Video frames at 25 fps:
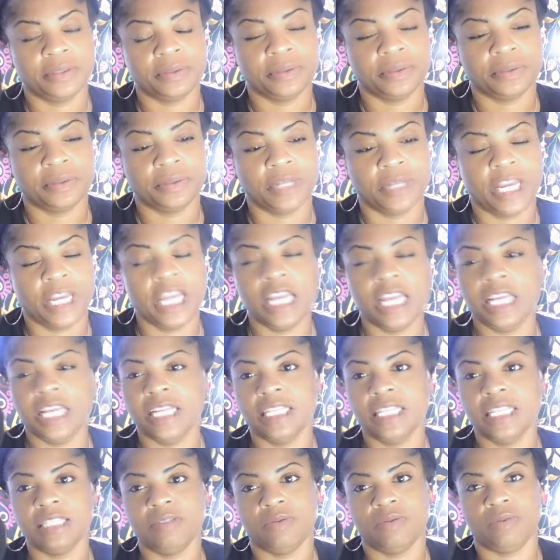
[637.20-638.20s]

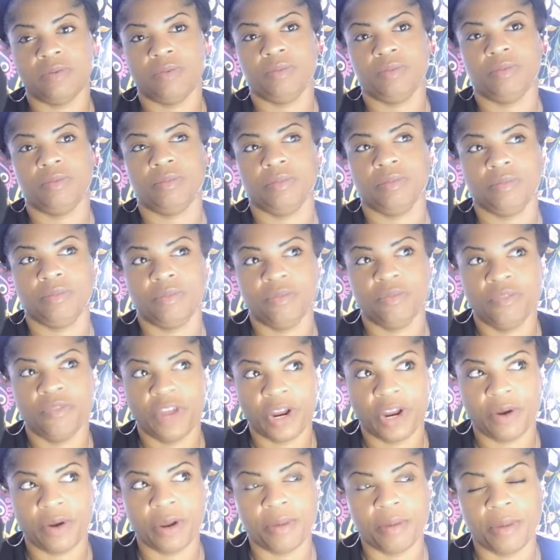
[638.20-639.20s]
He's
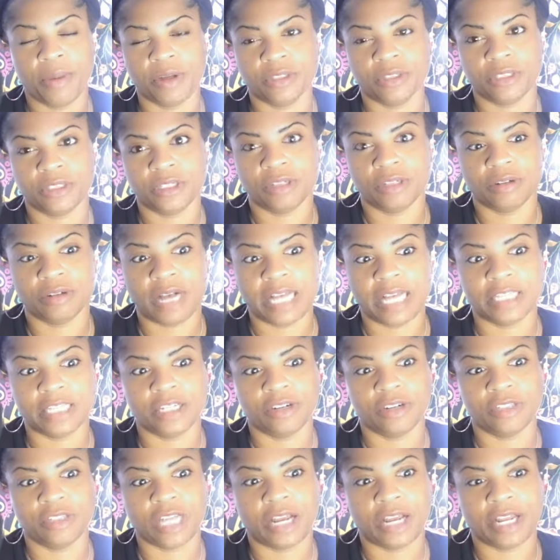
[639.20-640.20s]
very emotional. I
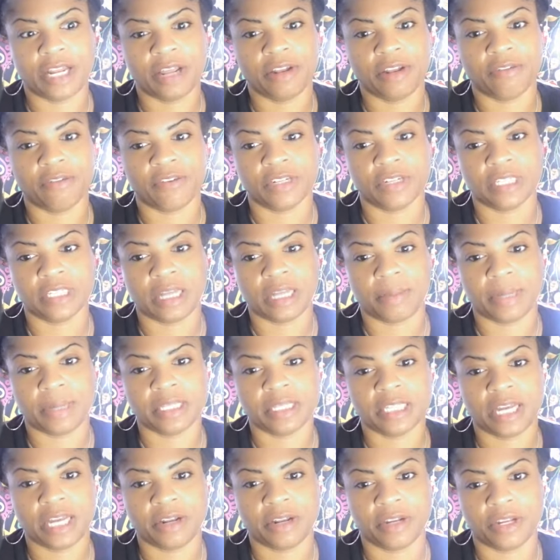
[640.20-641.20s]
told y'all that the first time I
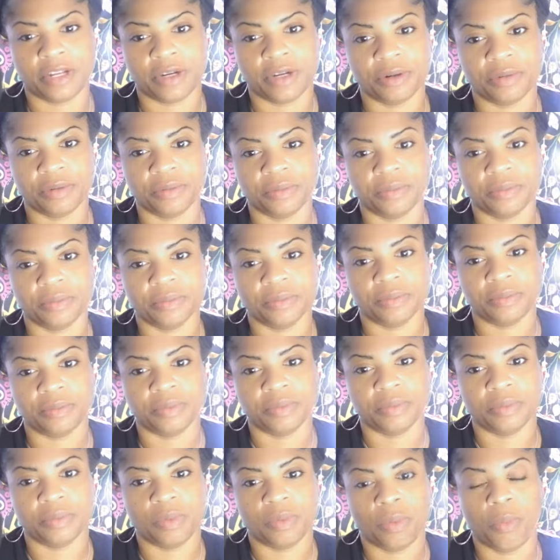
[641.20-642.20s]
challenged him.
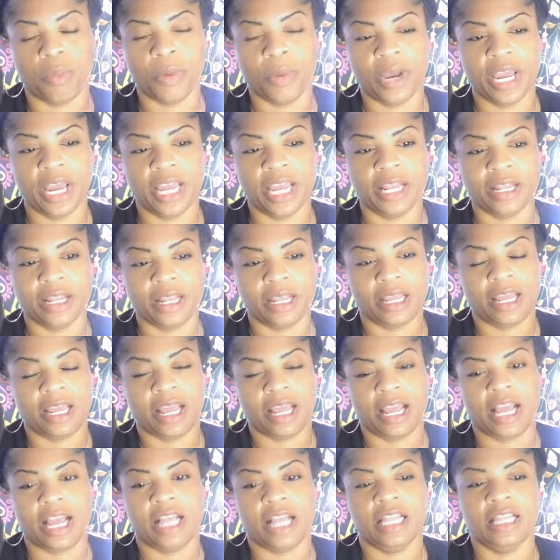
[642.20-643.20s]
But
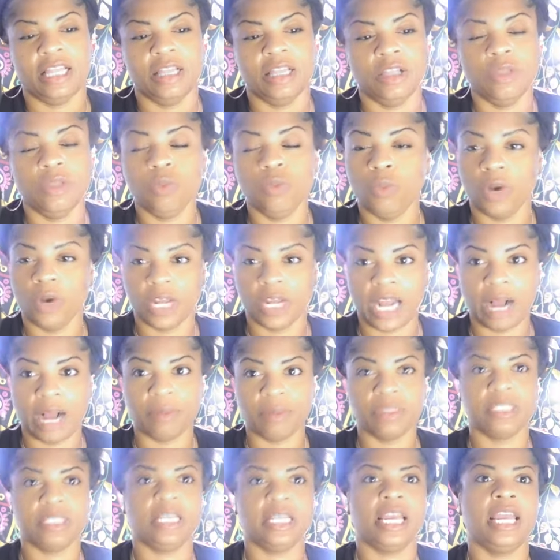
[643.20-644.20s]
what I
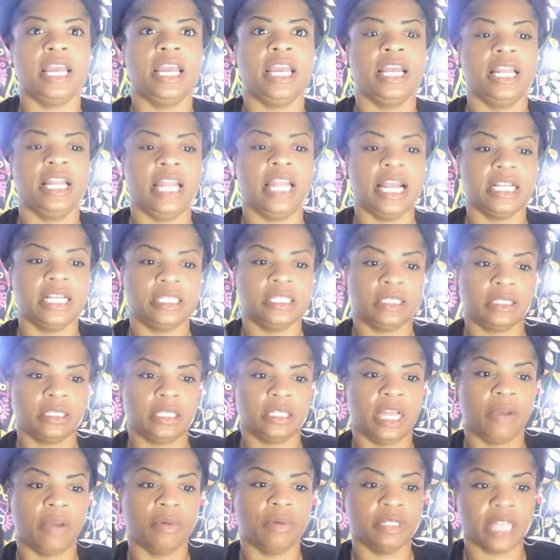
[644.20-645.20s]
was saying, that's
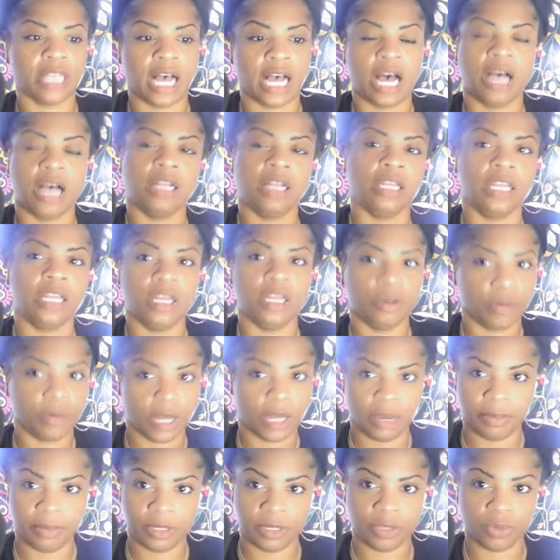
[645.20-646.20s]
that was all of him
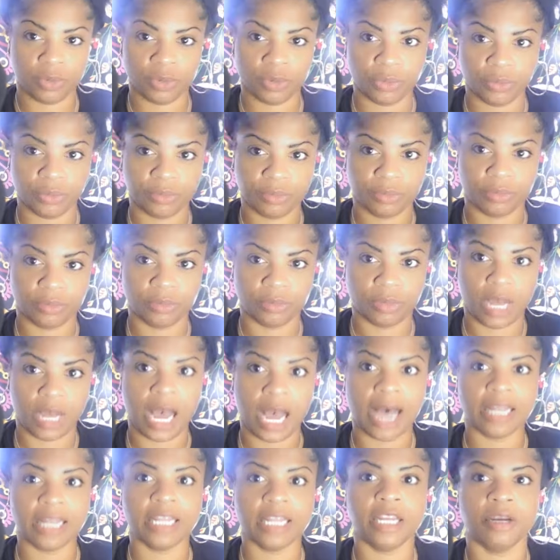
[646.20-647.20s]
coming through.
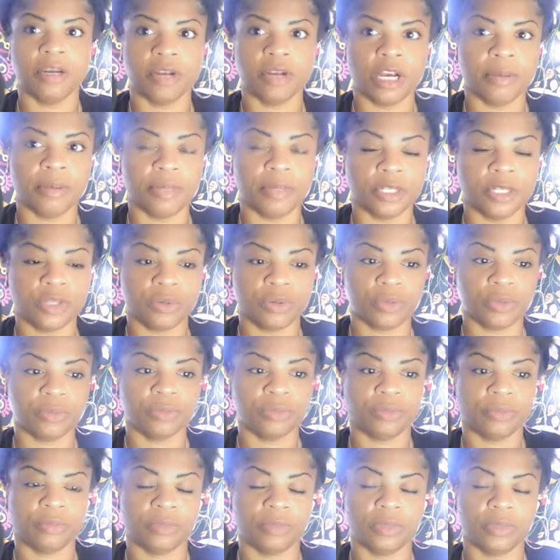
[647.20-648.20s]
All of him coming through.
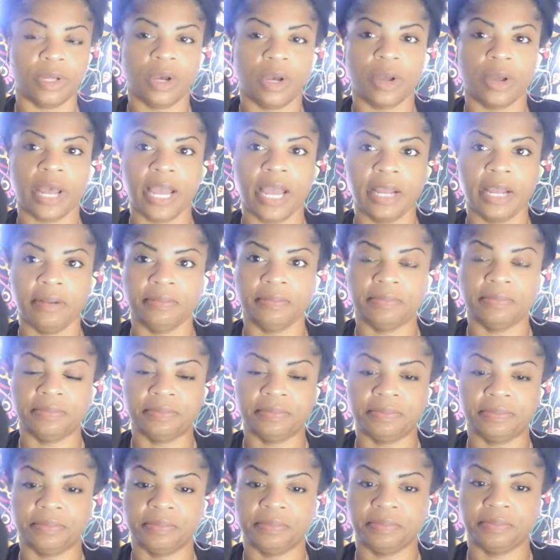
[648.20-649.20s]
Okay?
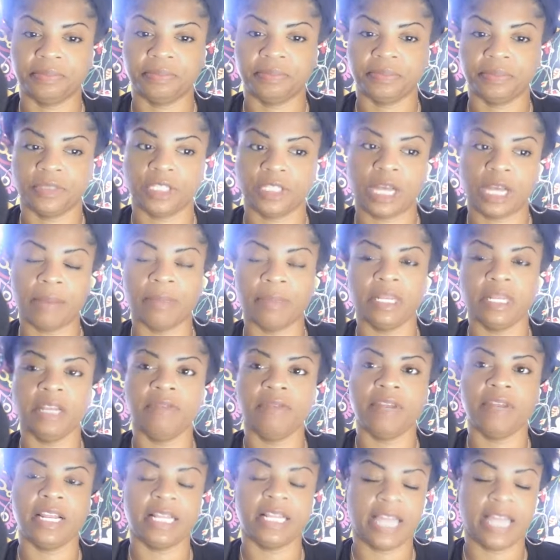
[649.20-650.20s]
So I'm gonna leave
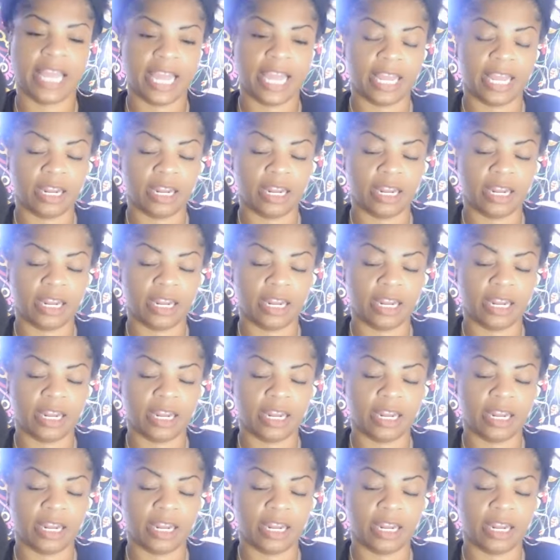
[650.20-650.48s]
it at